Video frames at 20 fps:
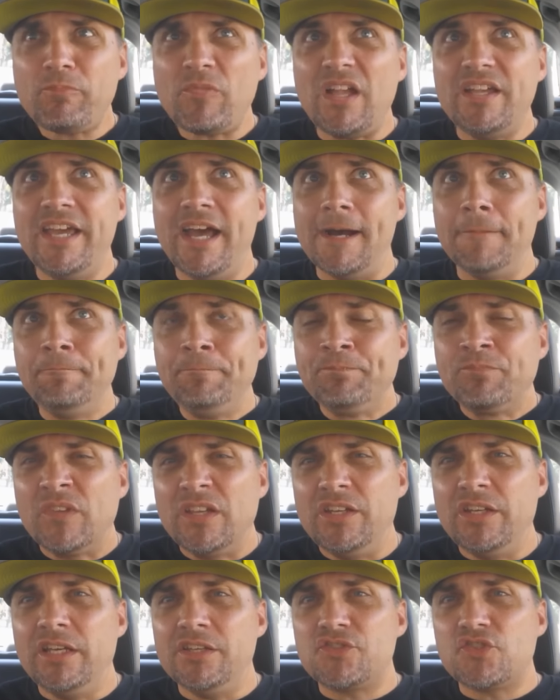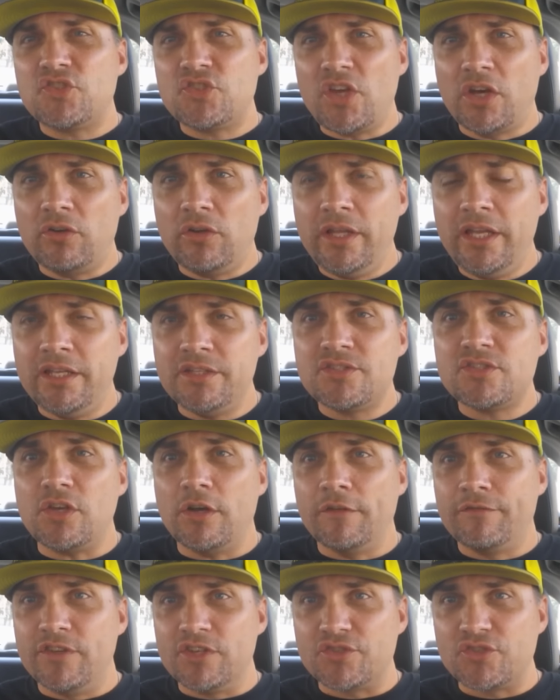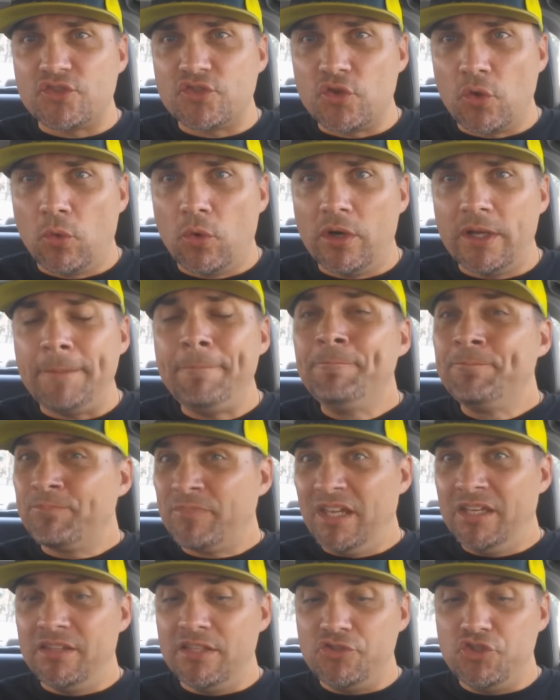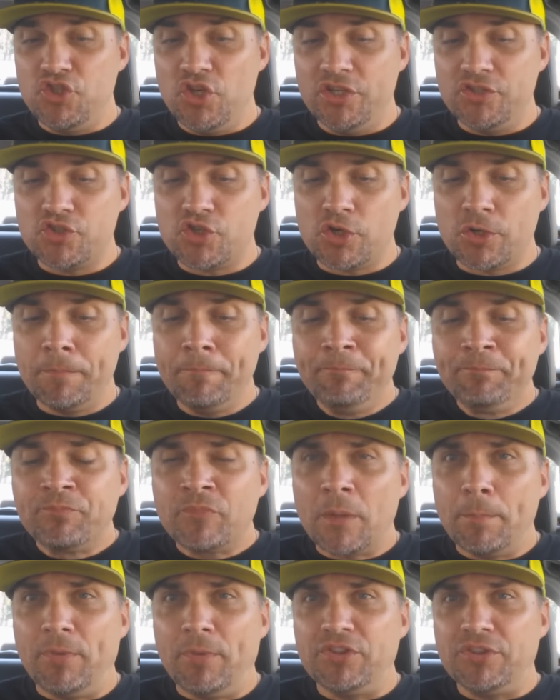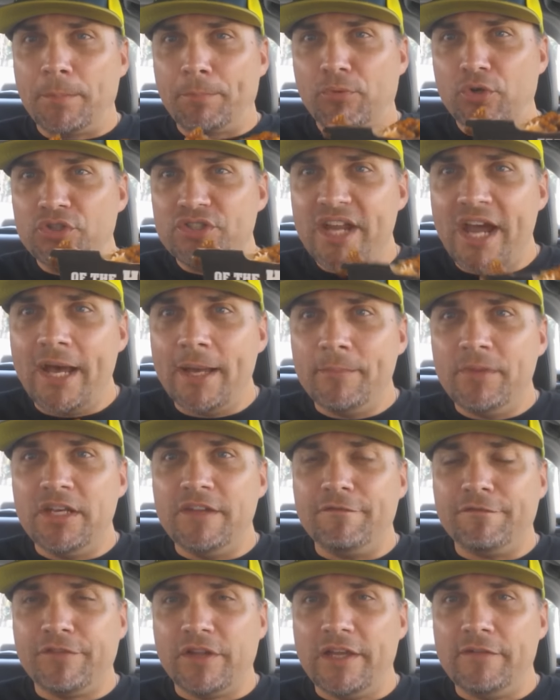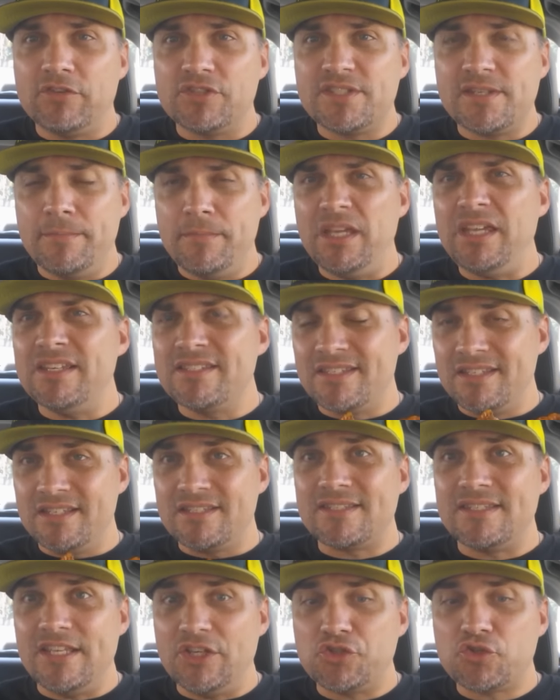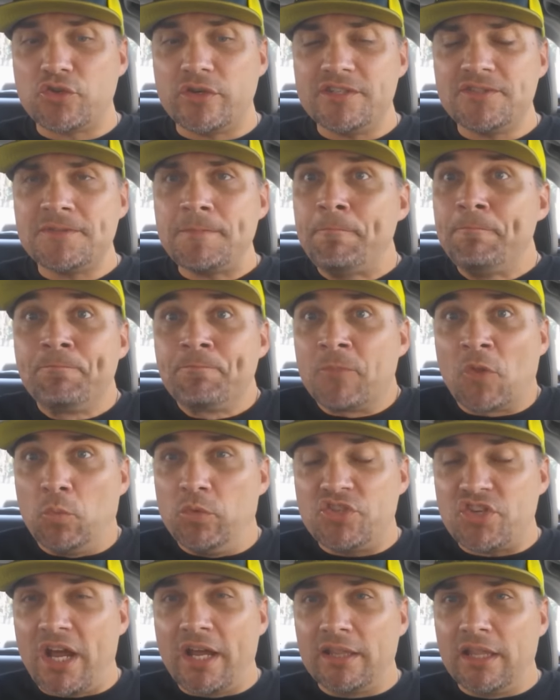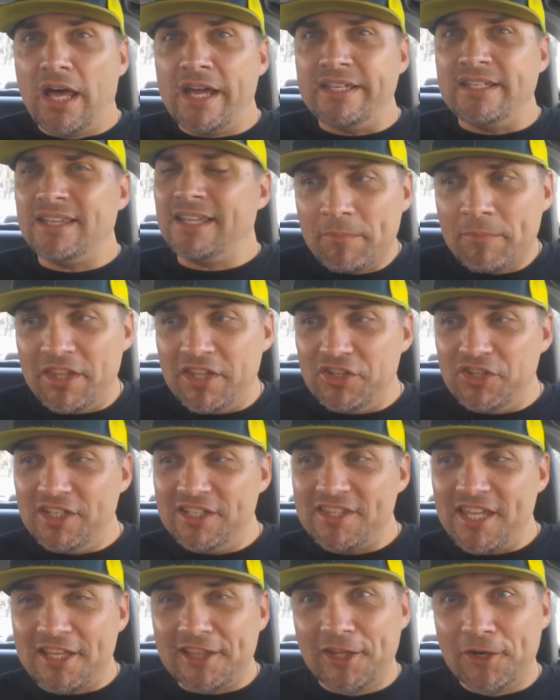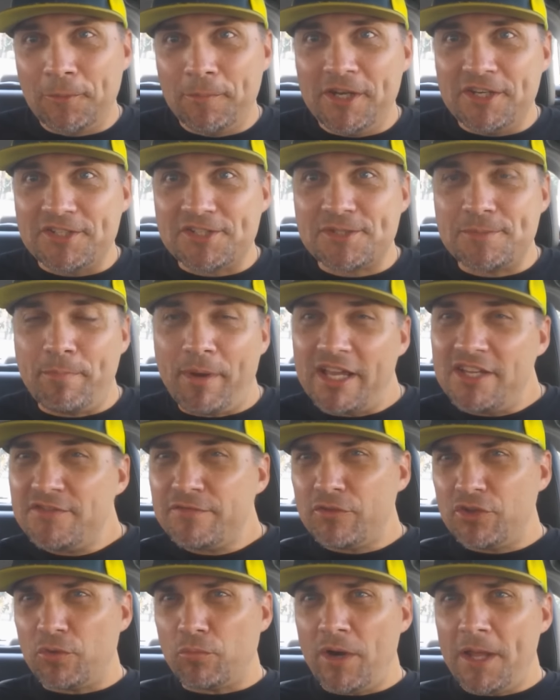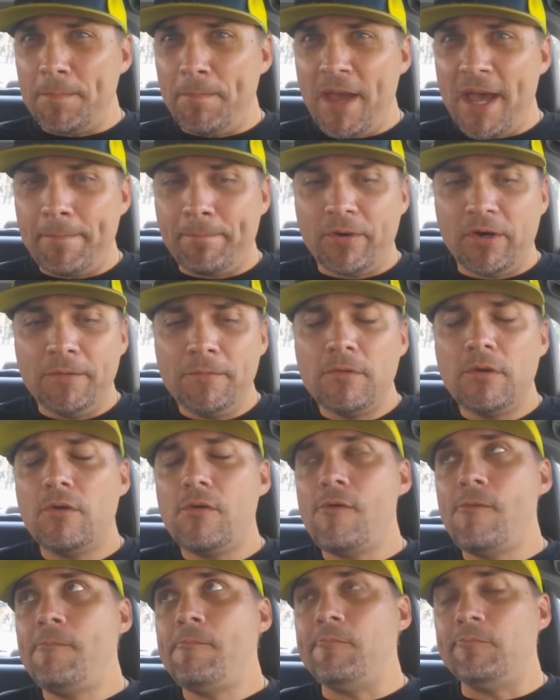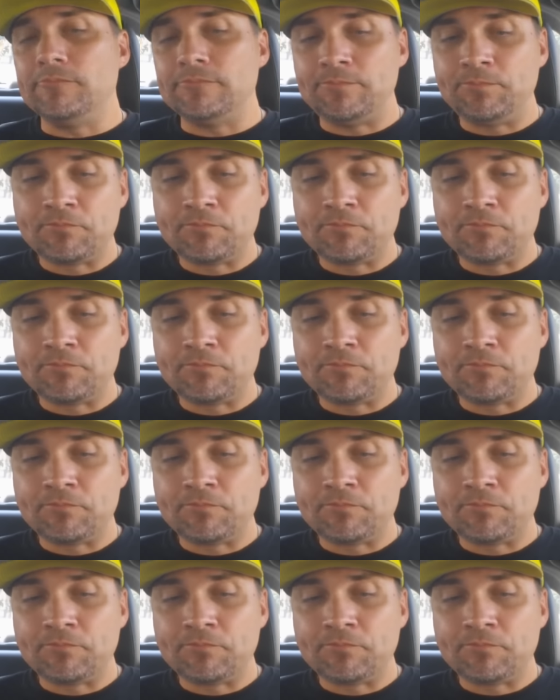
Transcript: Yeah, and you get subtle hints of the soy and the ginger, but the predominant flavor to me is the citrus, which I like. But then you get that little bit of spice with the red pepper. And